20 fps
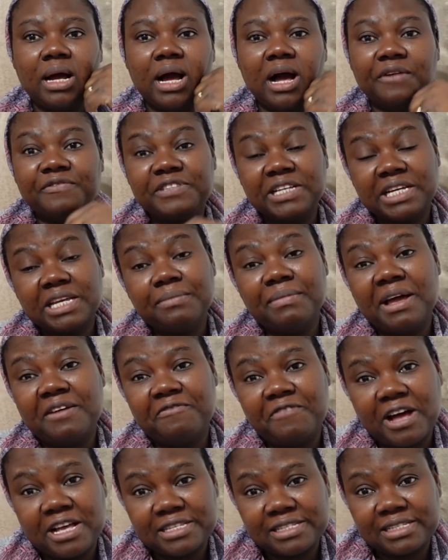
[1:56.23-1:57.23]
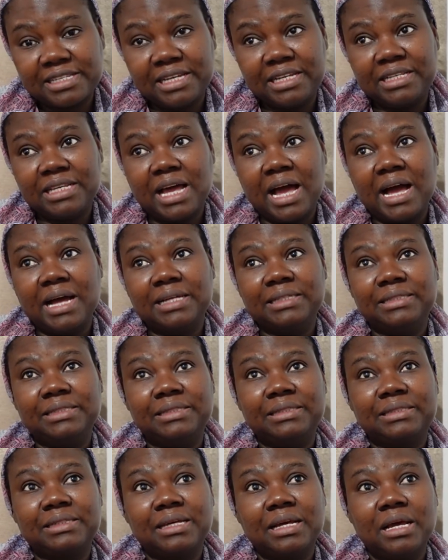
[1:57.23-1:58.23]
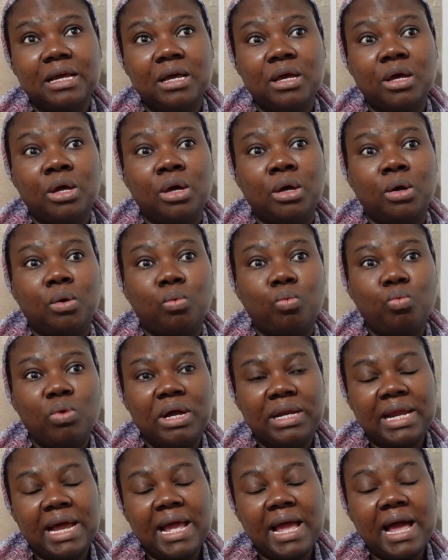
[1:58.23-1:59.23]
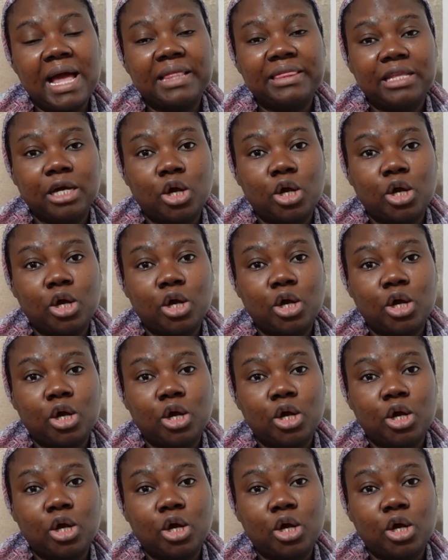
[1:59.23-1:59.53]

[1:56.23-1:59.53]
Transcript: I've taken my vaccine, and when I had